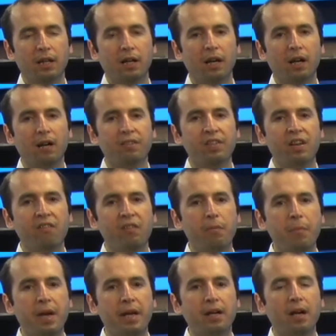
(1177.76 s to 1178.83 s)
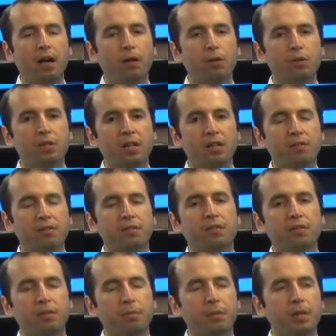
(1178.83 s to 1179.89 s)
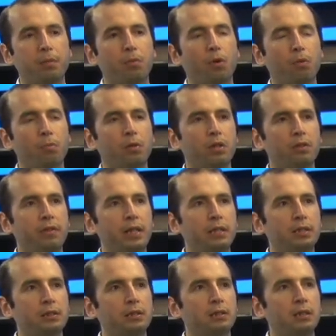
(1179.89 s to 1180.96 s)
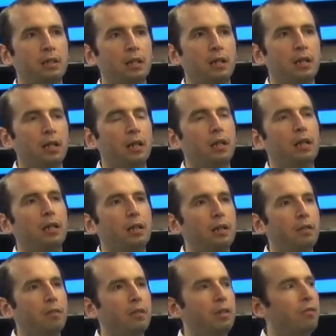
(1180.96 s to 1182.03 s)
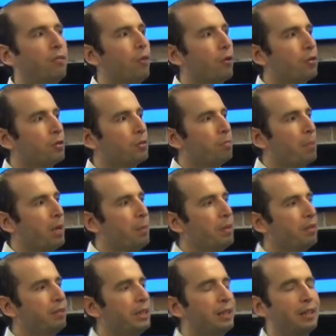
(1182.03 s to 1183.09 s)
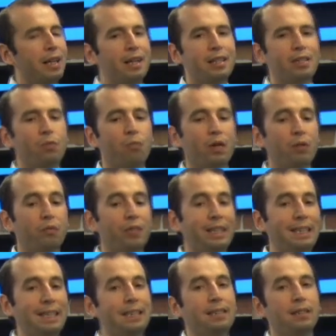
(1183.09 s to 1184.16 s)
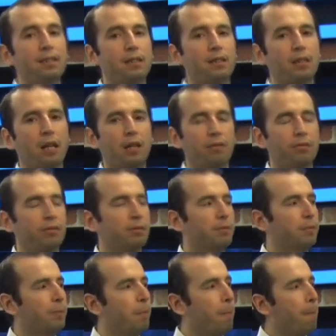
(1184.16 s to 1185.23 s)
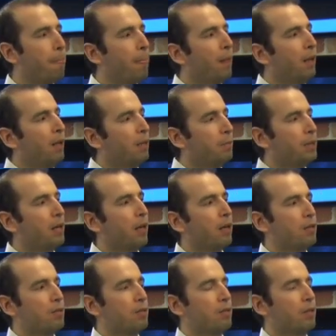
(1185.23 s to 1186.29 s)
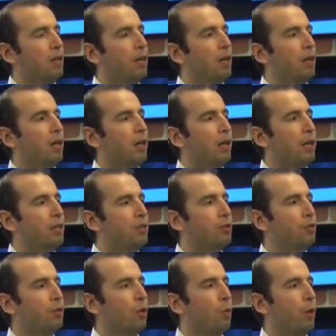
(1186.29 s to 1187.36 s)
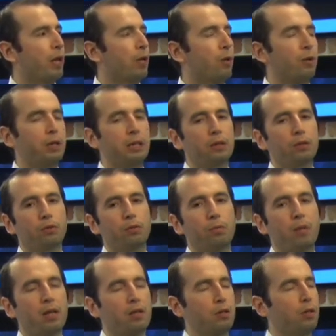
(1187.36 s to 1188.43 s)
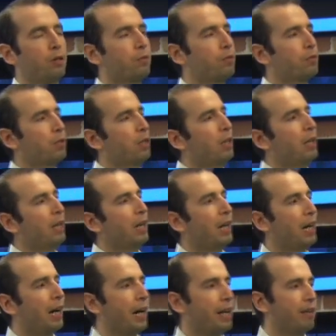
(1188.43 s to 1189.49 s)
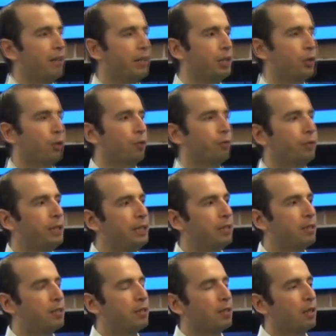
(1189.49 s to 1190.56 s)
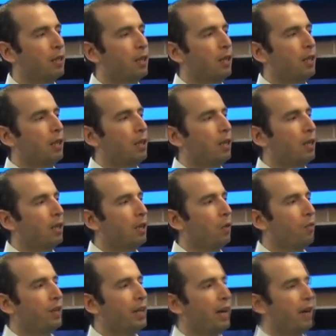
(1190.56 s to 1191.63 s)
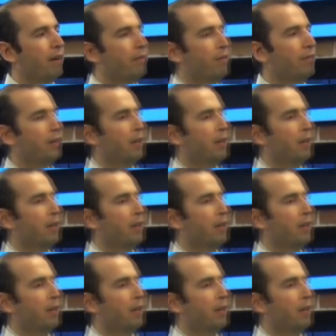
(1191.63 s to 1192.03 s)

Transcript: How can we make ourselves be more motivated? uh, we first maybe realize what we need in this life. Because, uh, as you know, according to Maslow's hierarchy of needs, uh, we have